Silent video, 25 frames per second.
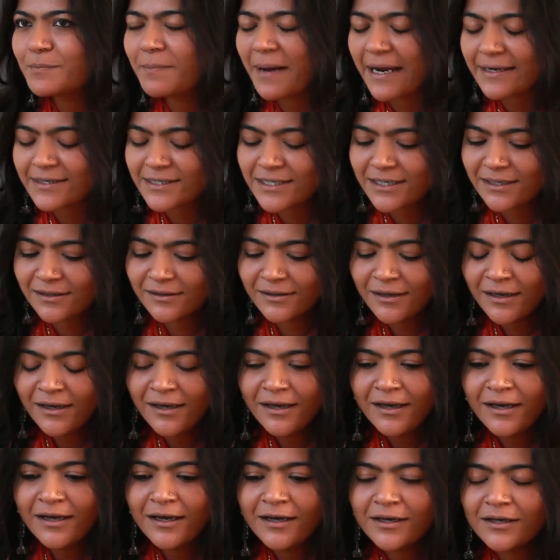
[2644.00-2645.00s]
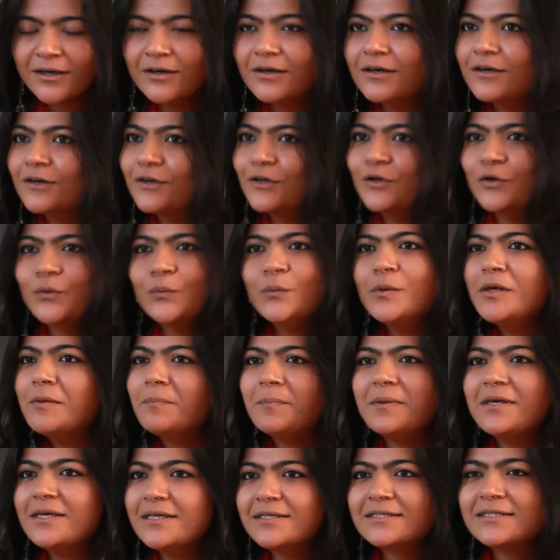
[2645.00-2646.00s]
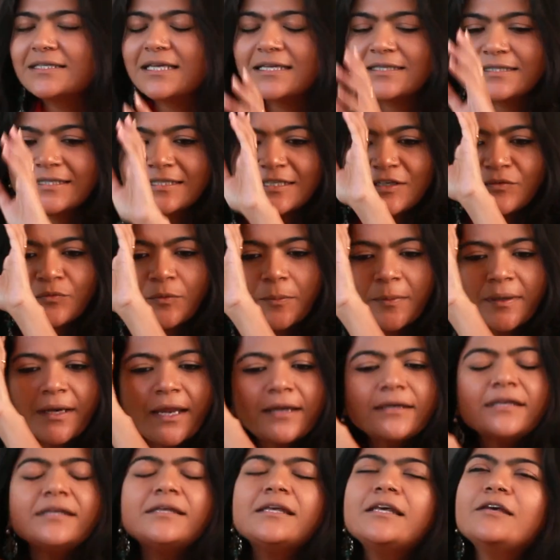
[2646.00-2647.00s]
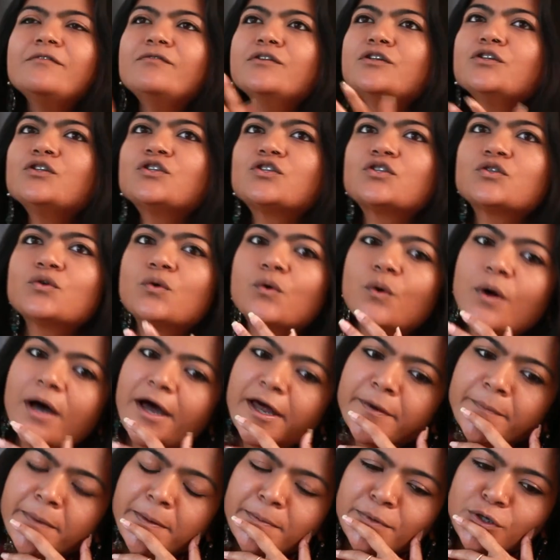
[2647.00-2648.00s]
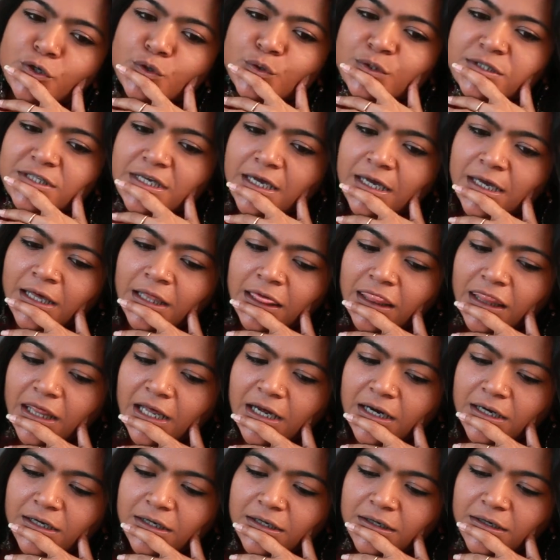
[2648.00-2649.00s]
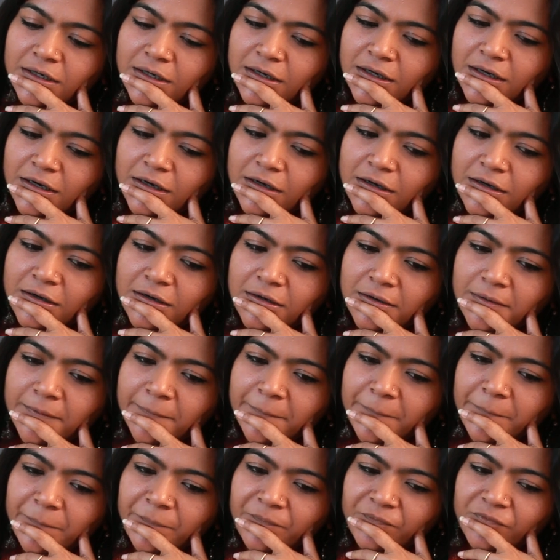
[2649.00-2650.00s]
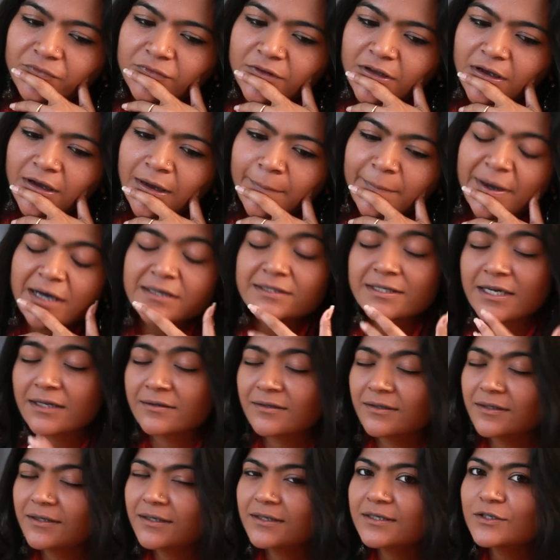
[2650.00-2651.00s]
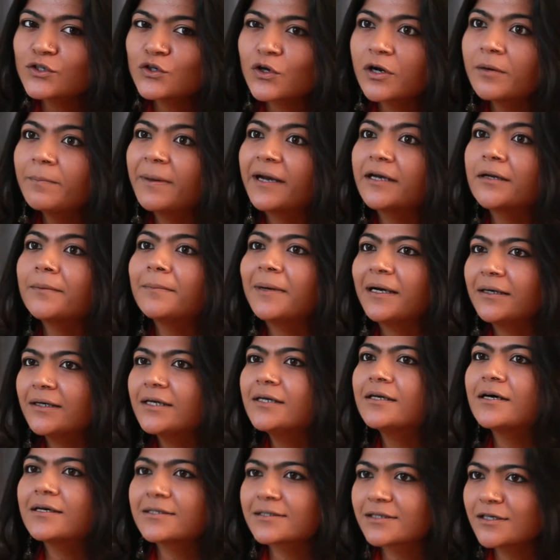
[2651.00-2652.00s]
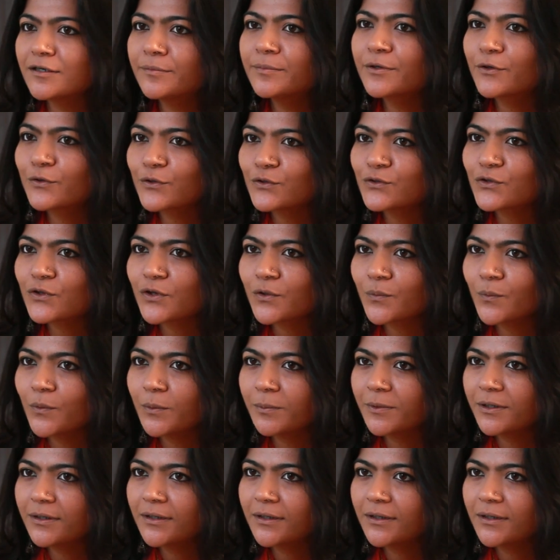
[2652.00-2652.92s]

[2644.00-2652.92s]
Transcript: batting girl or weepy insensitive women. And even so, I remember you saying that amongst other things, you're a better multitasker because you're a woman.